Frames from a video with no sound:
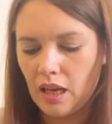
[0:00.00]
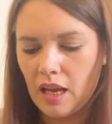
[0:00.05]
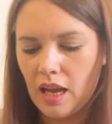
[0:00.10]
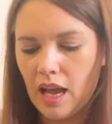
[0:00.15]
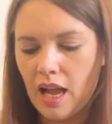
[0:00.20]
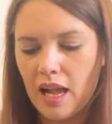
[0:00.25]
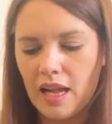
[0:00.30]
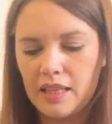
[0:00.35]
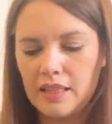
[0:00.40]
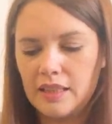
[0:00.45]

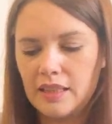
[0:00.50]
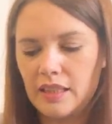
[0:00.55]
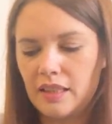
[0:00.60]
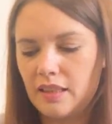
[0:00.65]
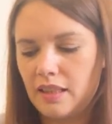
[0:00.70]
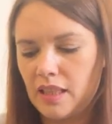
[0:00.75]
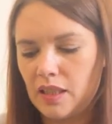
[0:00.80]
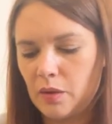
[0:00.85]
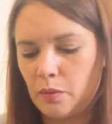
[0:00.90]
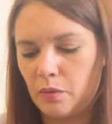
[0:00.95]

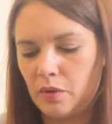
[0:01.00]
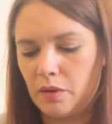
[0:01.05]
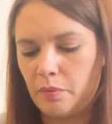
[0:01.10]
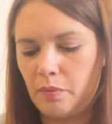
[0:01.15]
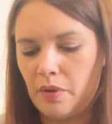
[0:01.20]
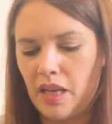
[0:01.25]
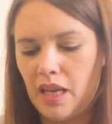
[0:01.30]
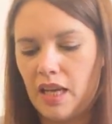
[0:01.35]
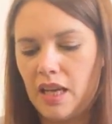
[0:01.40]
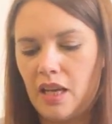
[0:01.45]
And this would
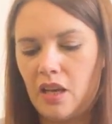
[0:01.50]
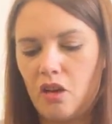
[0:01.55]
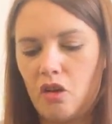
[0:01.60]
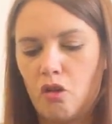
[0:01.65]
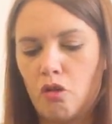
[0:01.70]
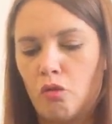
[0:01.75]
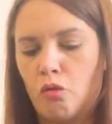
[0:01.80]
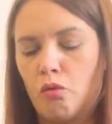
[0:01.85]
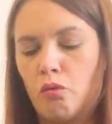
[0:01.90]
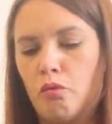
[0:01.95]
be
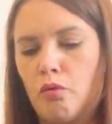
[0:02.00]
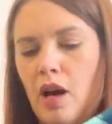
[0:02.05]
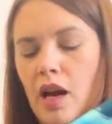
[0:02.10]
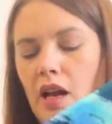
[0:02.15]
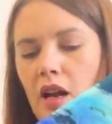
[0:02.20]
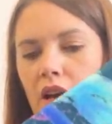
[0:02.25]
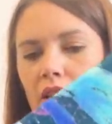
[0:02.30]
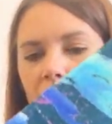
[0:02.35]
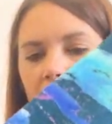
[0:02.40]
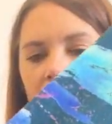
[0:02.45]

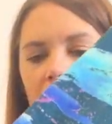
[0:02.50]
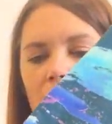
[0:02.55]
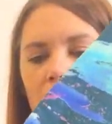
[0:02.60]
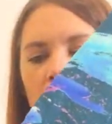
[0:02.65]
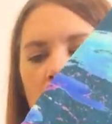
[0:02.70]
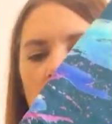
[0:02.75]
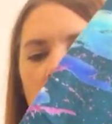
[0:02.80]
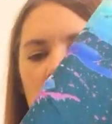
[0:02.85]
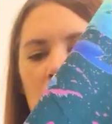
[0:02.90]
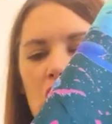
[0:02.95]
great, I think,
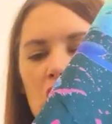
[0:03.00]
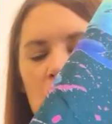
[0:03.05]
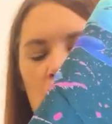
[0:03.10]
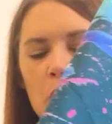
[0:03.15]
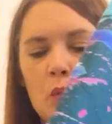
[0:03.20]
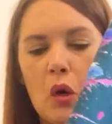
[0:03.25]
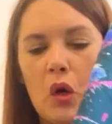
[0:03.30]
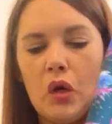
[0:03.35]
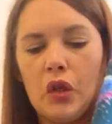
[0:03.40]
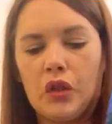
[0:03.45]
for a long
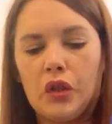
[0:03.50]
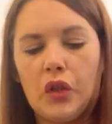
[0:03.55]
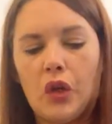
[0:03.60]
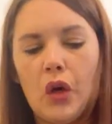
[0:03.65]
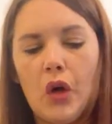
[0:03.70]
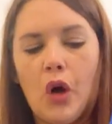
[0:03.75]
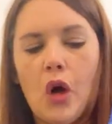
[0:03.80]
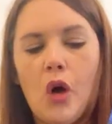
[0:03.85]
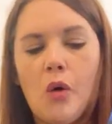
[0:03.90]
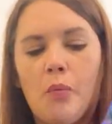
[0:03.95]
smock
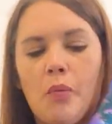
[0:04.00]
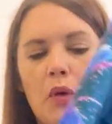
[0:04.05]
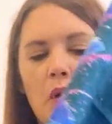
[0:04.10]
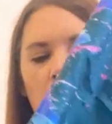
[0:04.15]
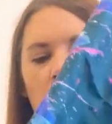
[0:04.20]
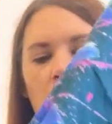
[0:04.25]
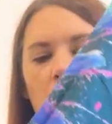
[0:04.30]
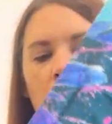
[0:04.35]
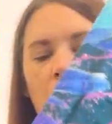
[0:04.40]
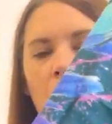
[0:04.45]
top
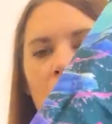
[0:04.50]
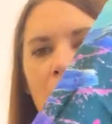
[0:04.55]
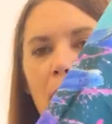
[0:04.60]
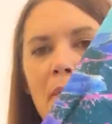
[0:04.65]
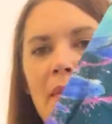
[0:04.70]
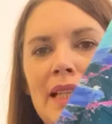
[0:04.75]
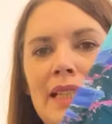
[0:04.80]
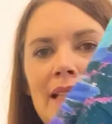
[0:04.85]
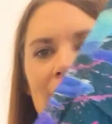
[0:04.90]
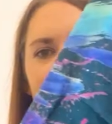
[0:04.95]
or a
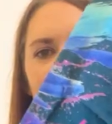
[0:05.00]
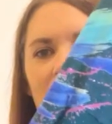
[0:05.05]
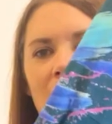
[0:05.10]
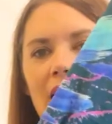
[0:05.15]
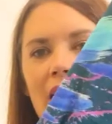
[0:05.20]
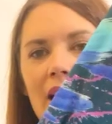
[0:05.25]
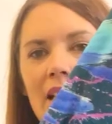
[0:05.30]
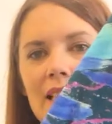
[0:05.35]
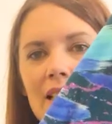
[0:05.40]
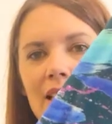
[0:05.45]
midi
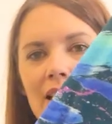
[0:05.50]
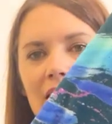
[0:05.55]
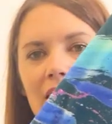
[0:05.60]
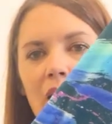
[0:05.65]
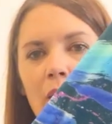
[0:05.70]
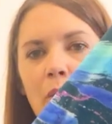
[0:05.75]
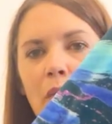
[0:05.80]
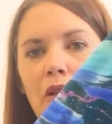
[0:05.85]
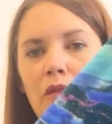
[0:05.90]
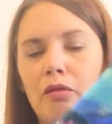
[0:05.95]
dress.
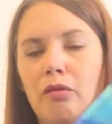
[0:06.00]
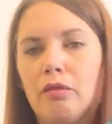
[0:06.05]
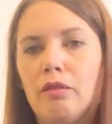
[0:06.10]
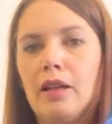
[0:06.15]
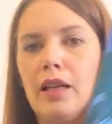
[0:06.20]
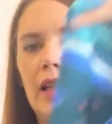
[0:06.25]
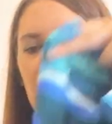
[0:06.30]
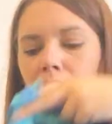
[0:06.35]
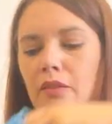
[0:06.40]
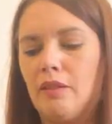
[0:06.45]
Be
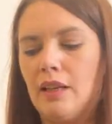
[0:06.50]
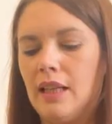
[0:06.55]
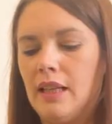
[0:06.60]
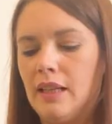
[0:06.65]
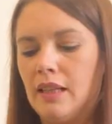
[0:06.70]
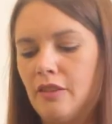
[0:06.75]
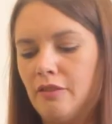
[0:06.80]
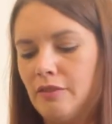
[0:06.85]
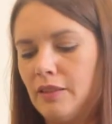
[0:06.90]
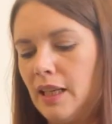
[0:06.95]
really, really
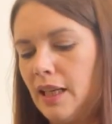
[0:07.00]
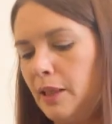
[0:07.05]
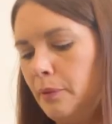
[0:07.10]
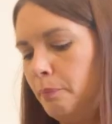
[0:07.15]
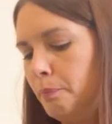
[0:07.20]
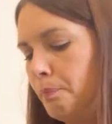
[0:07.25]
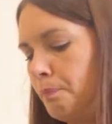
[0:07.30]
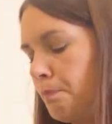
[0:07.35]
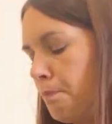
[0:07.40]
lovely.